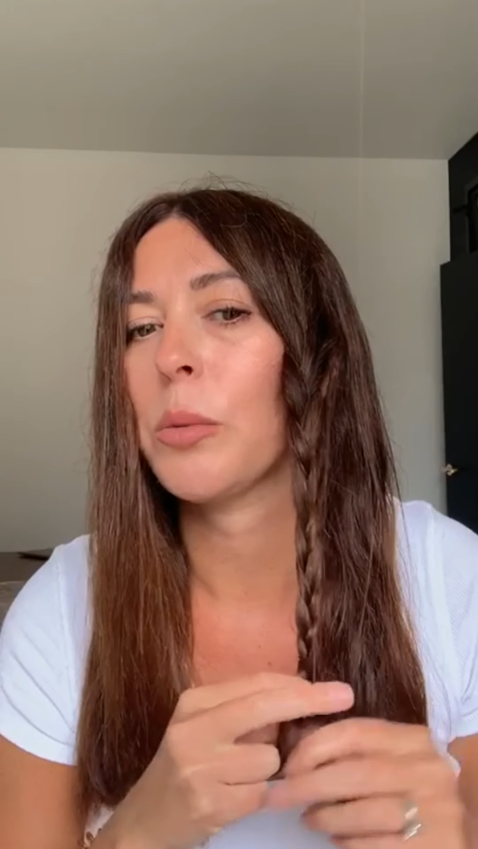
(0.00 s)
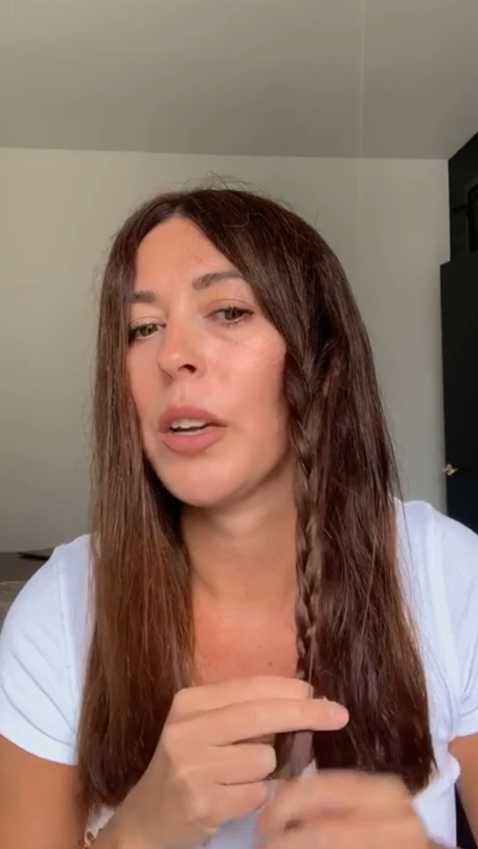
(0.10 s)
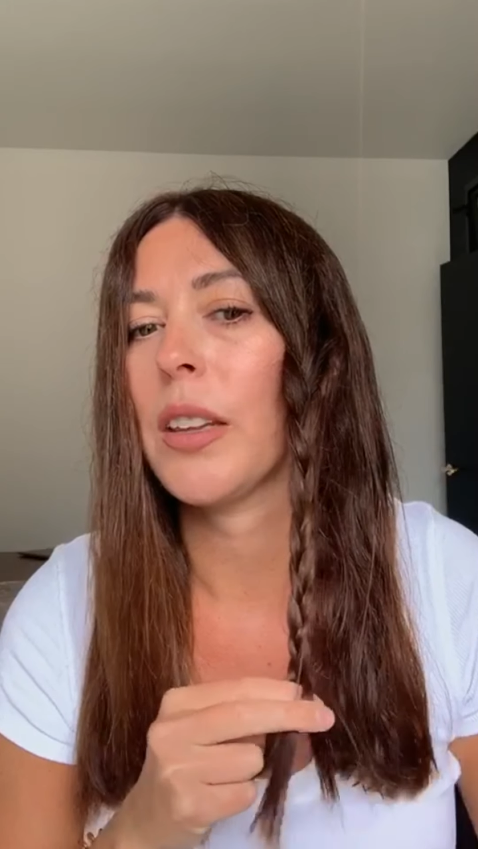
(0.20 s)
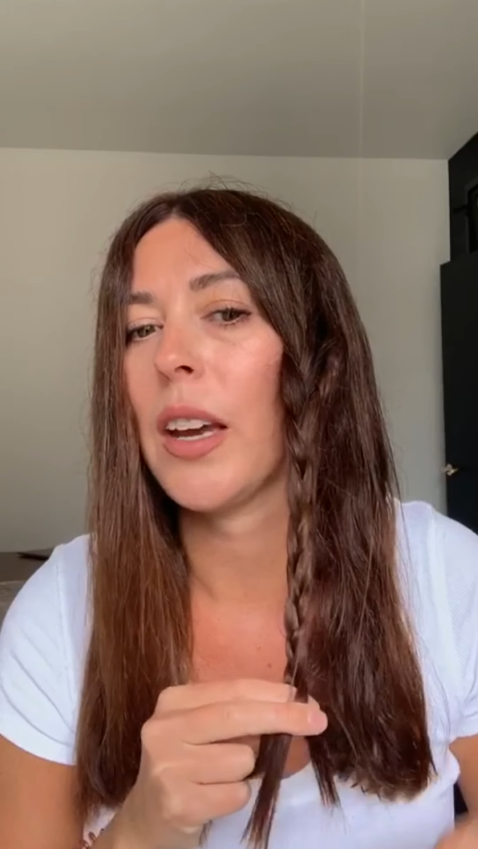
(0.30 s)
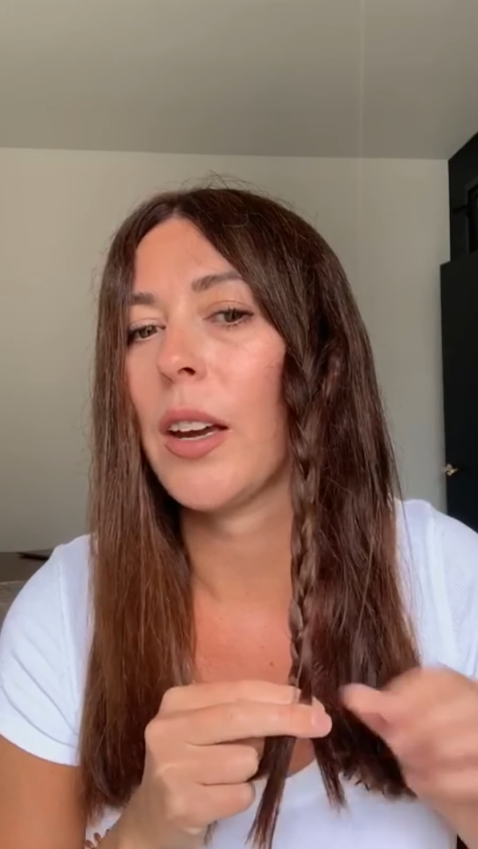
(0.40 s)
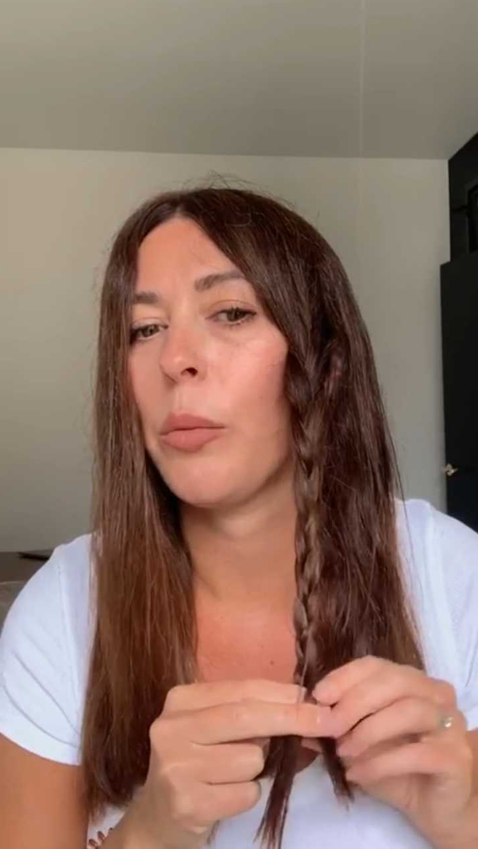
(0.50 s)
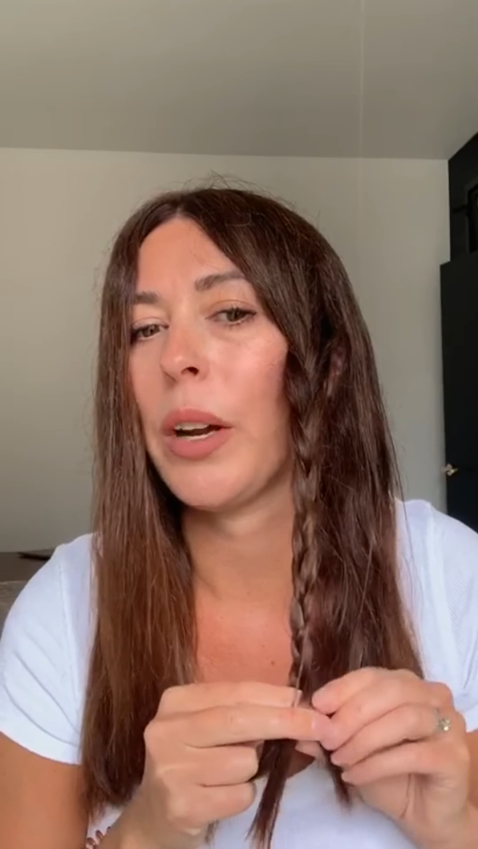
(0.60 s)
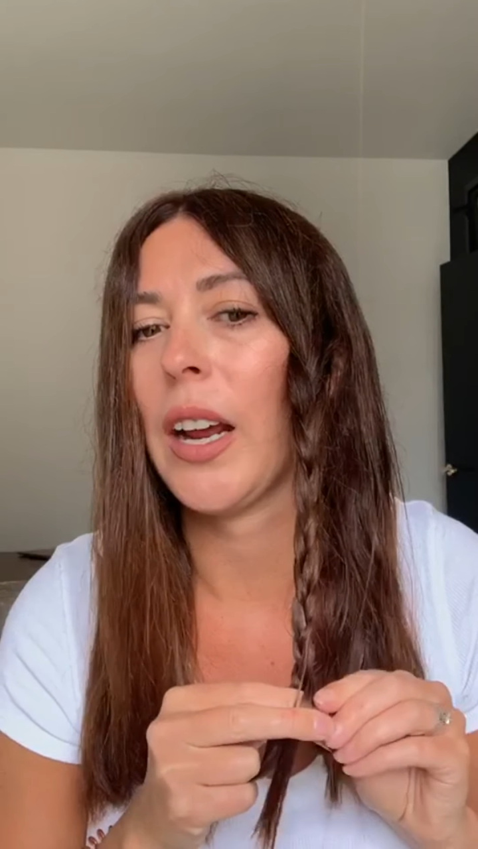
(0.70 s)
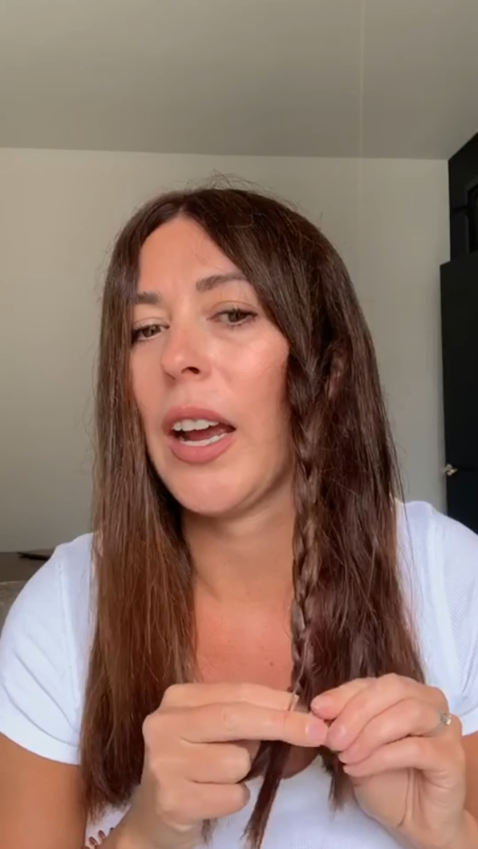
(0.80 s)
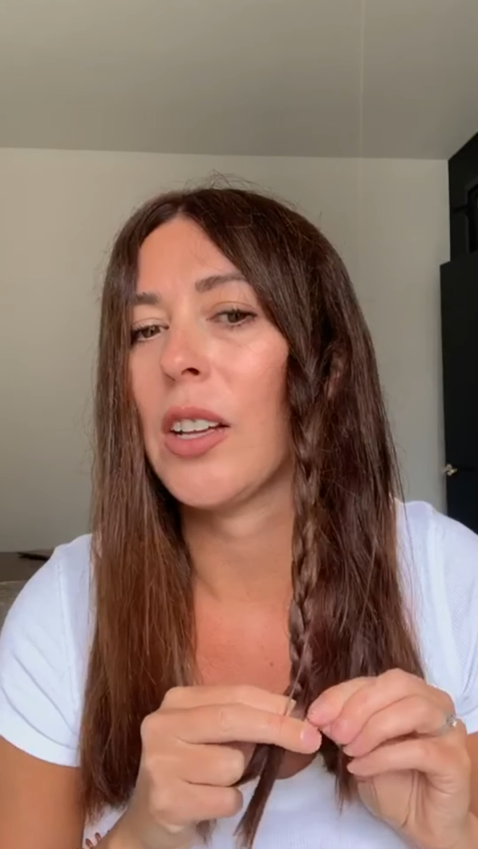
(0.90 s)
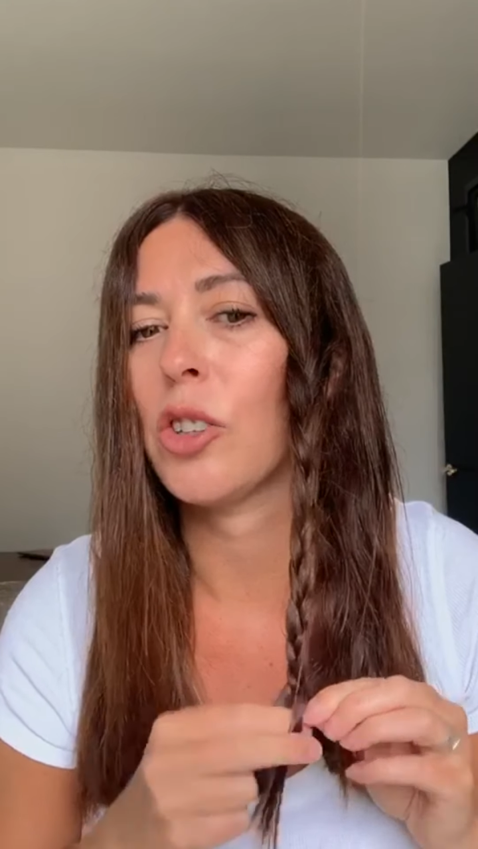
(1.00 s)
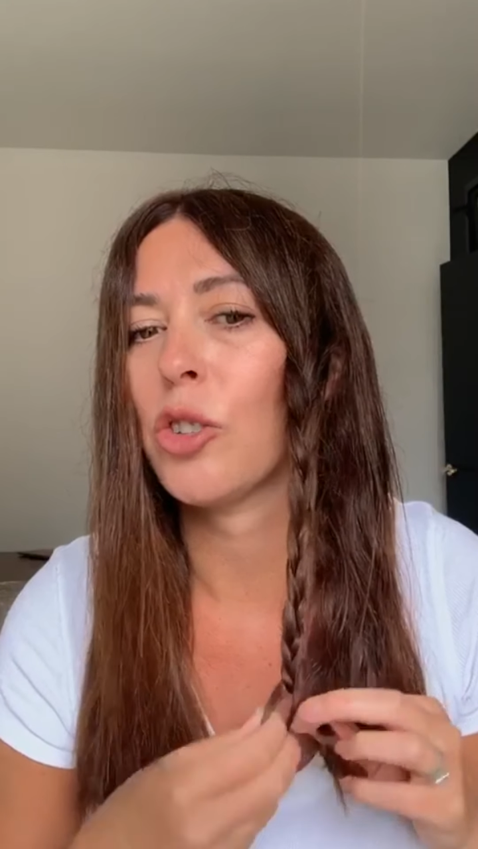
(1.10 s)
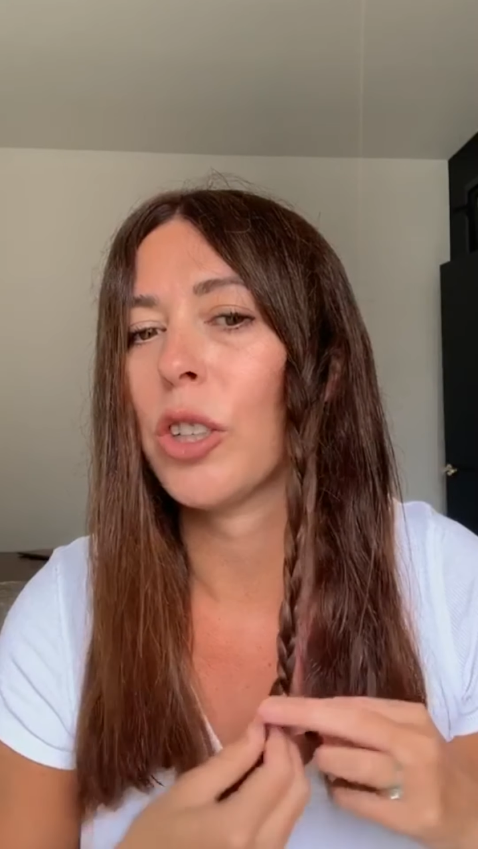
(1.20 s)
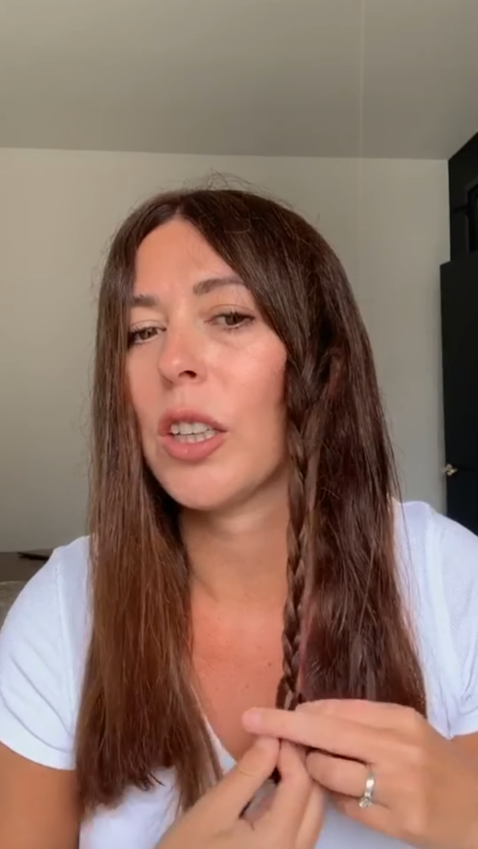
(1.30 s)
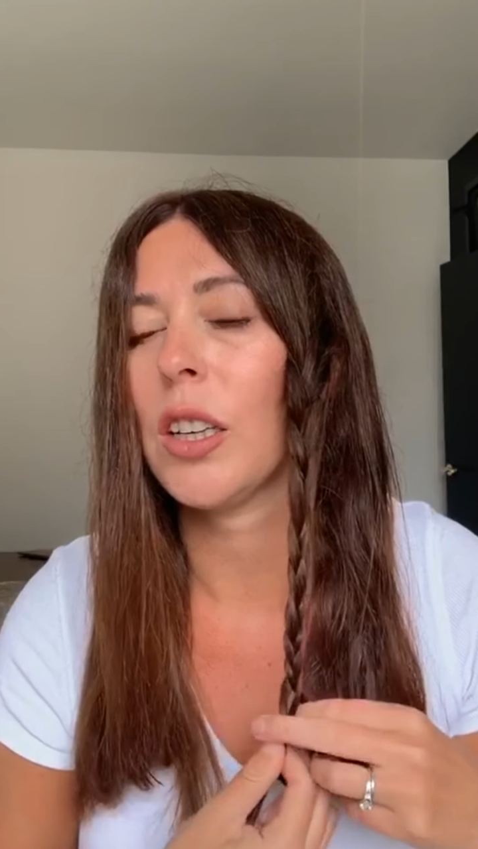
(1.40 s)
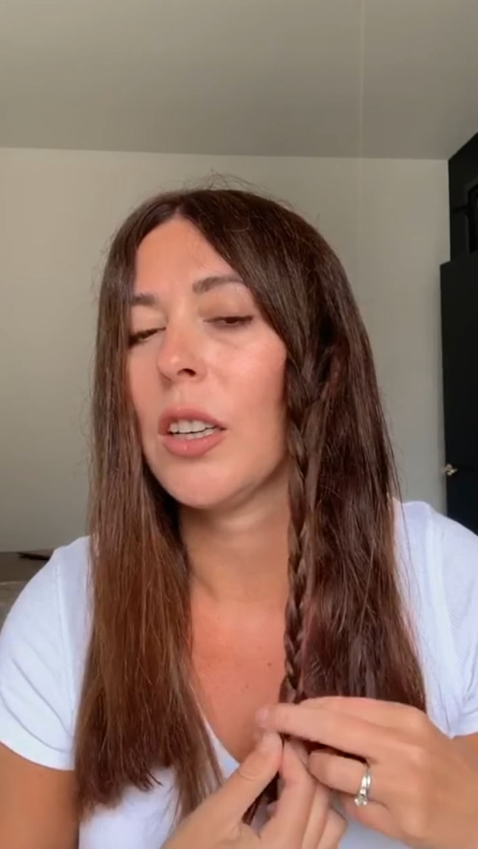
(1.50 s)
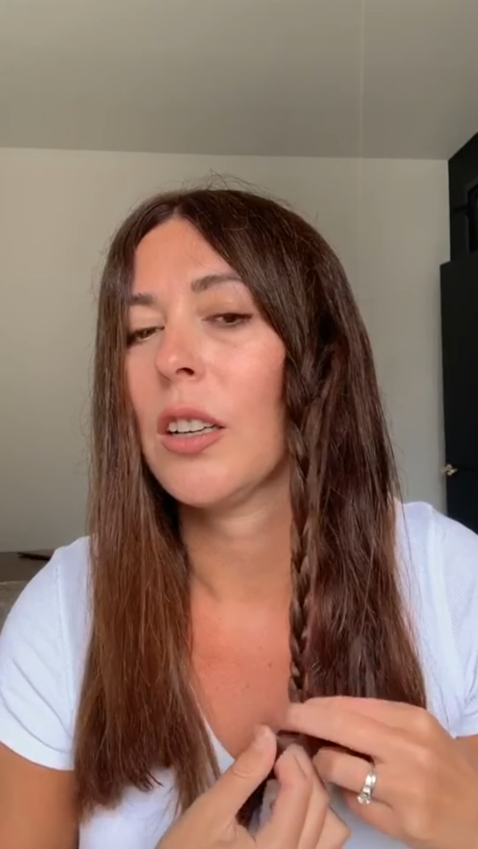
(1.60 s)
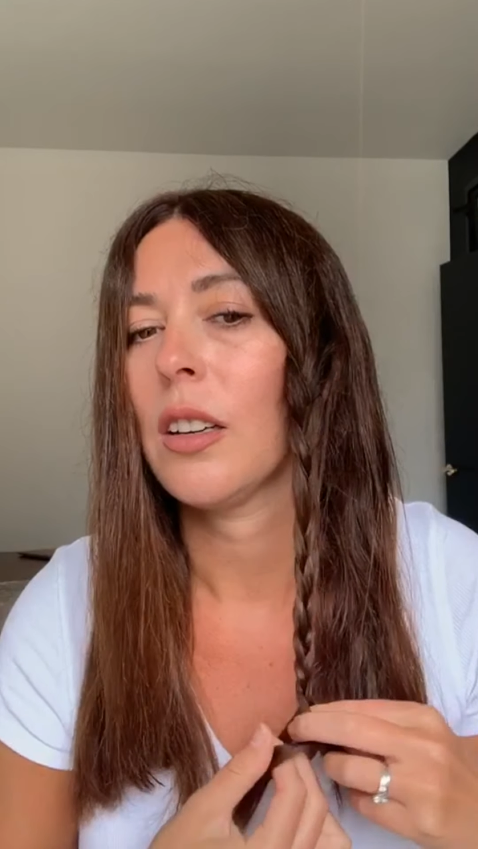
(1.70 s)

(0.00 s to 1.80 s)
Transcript: where it ends really.